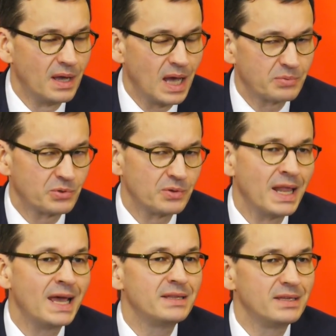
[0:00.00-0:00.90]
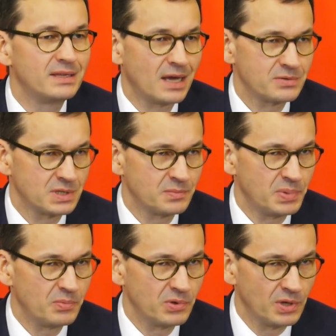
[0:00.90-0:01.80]
up to 90,000
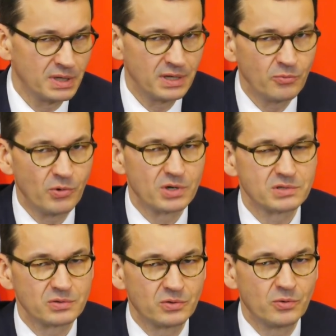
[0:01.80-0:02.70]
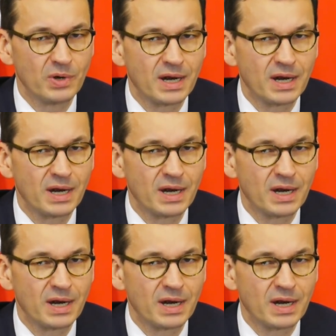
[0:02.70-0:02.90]
people only in Warsaw who